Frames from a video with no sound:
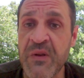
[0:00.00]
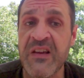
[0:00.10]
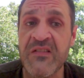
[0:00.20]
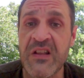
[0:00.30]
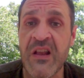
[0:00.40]

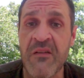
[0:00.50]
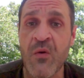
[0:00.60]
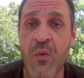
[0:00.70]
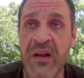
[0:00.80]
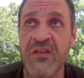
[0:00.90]
because the
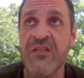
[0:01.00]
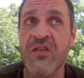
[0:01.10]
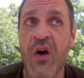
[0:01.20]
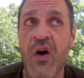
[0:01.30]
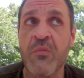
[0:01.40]
devil wants us
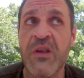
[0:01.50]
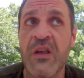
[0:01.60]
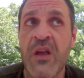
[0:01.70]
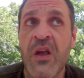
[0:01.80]
to all be